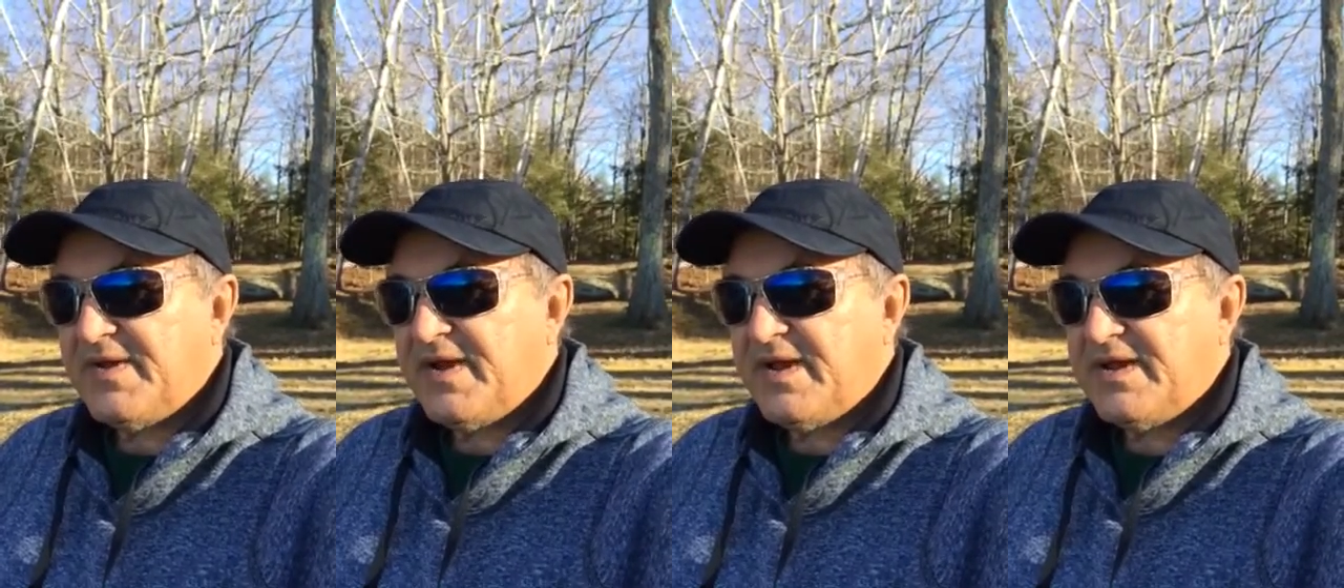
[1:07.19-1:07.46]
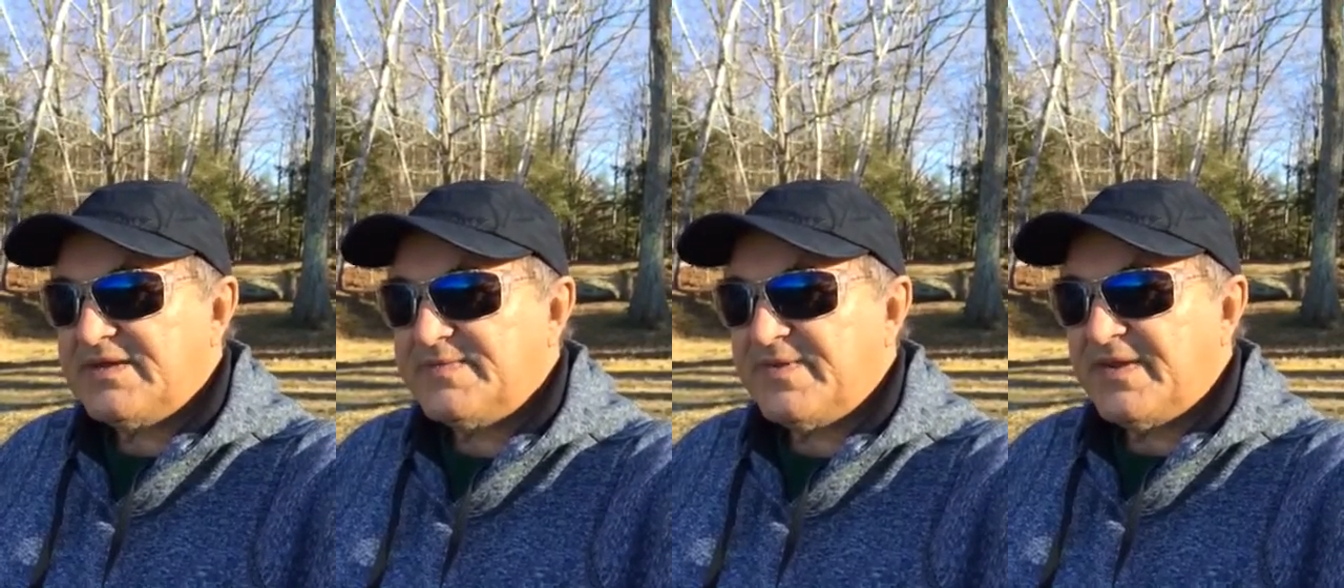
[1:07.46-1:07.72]

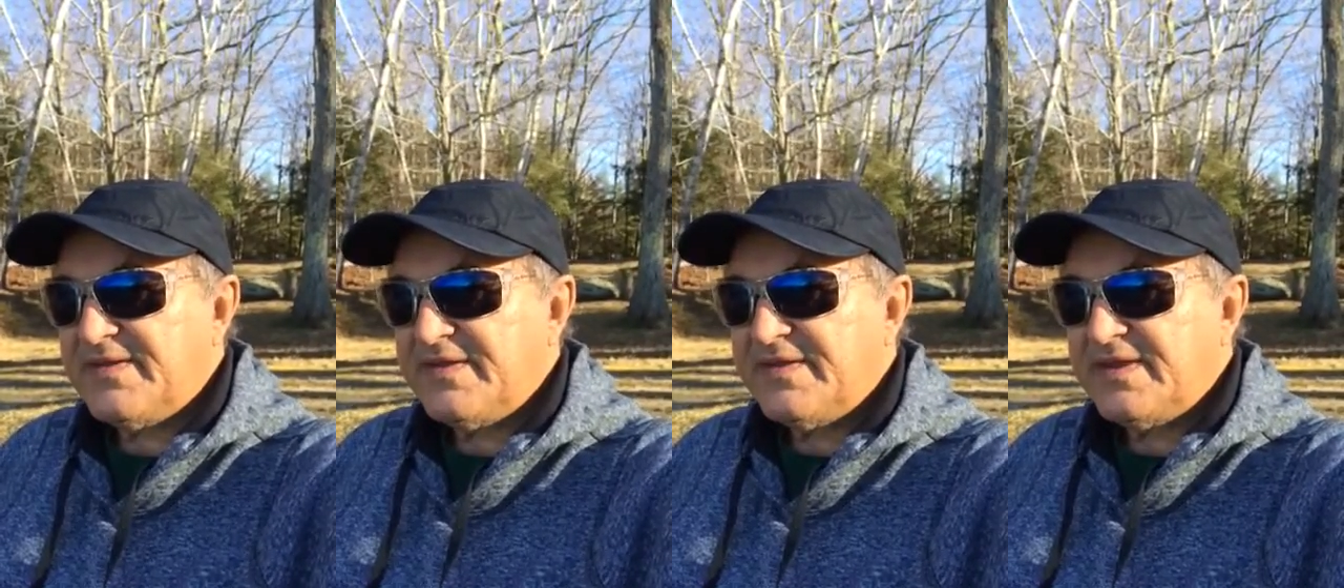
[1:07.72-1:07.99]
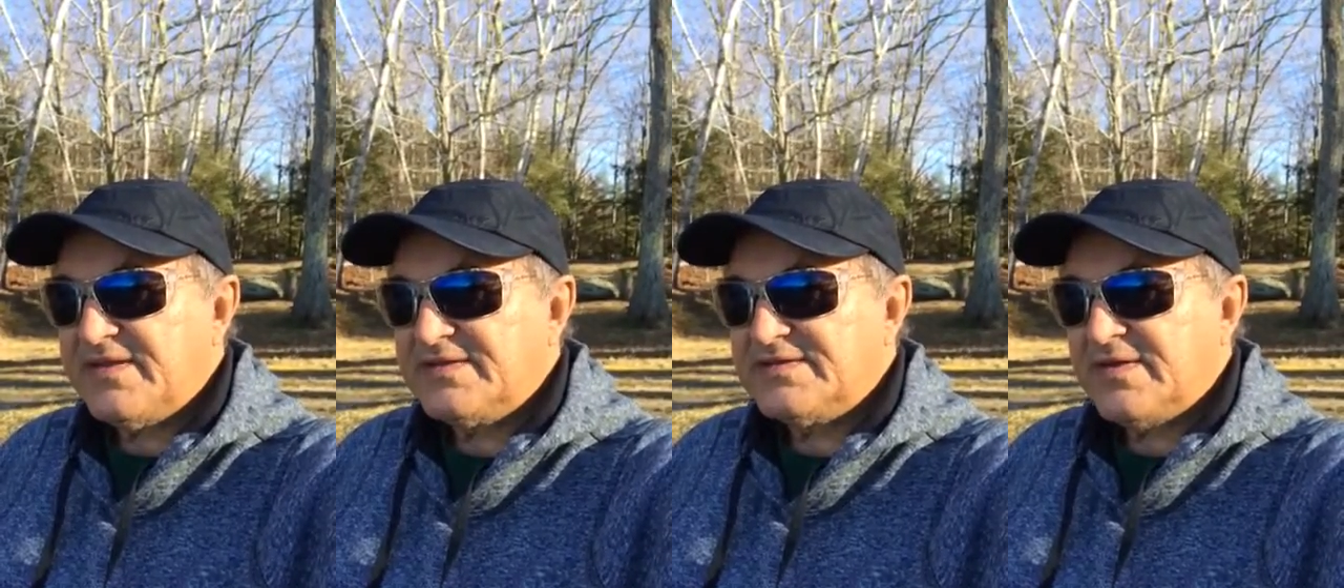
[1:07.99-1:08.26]
pies, but I think
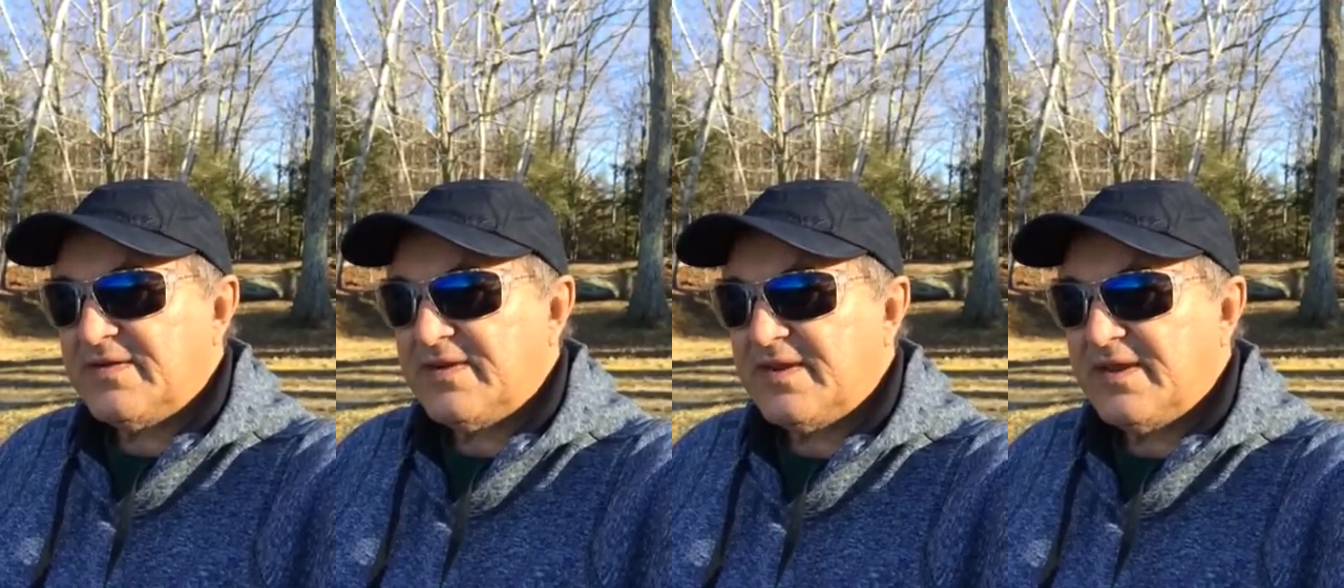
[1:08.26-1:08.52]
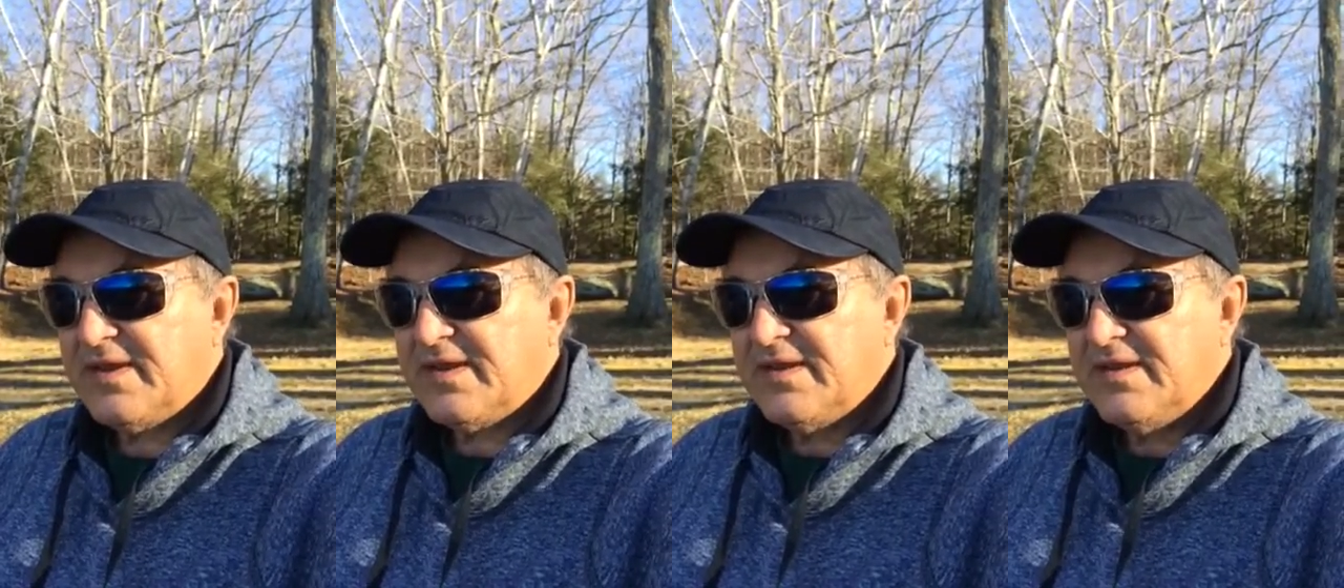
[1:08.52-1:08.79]
they sold
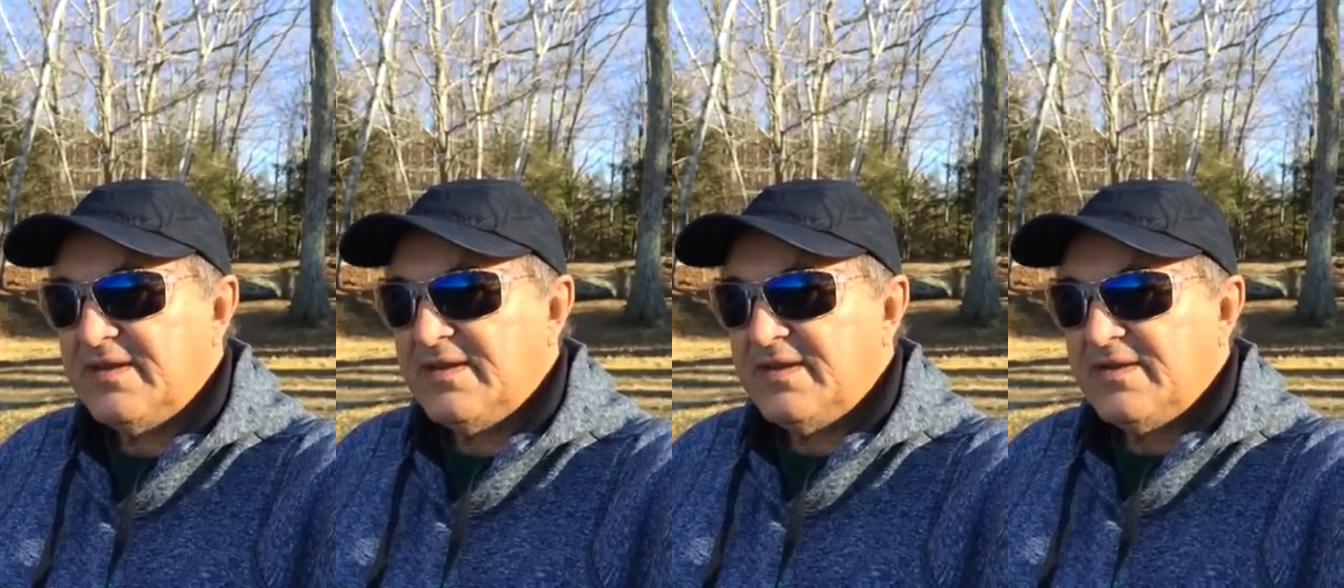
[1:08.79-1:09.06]
like